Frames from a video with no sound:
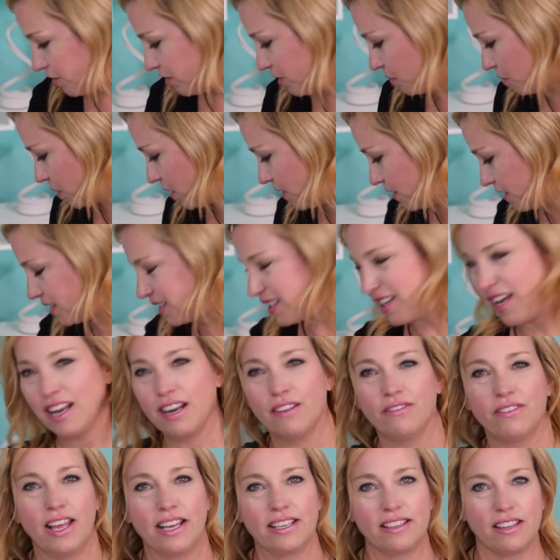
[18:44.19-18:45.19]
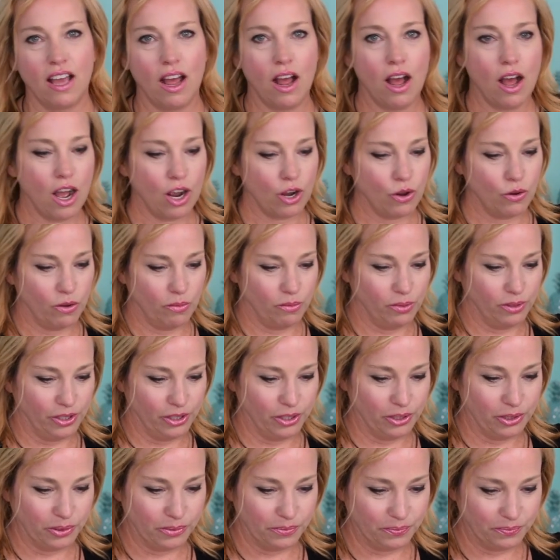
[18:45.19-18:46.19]
the one that's kind of like that aqua
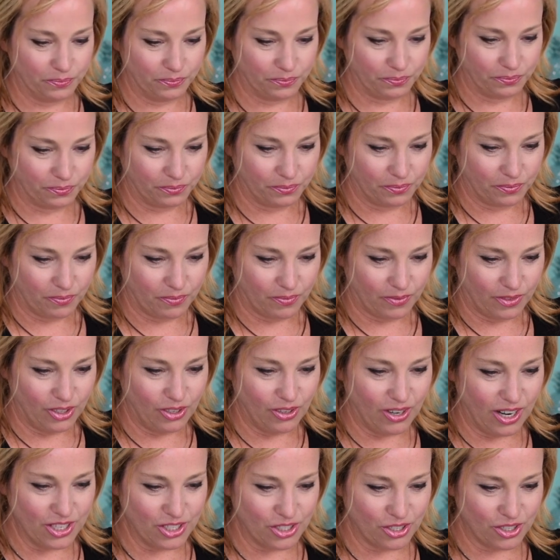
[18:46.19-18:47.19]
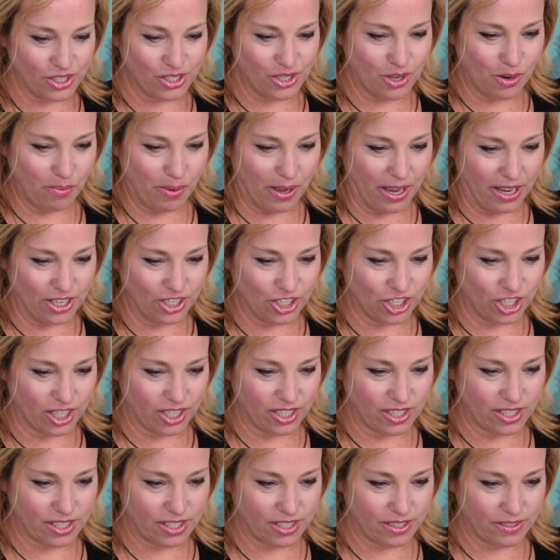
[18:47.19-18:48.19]
blue. You guys are so
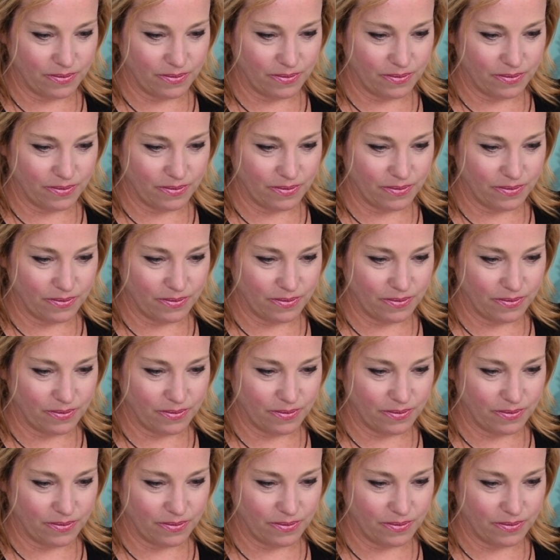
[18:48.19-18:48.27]
patient.